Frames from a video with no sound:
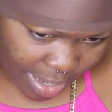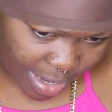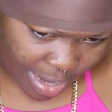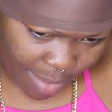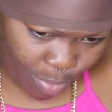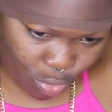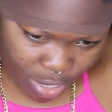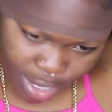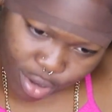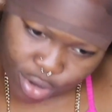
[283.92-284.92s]
and then I
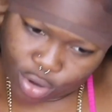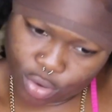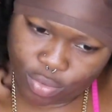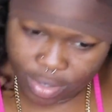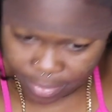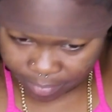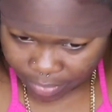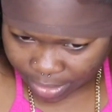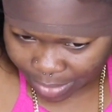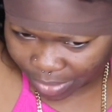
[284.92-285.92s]
pull it down.
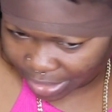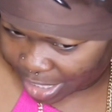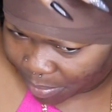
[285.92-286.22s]
So I'm just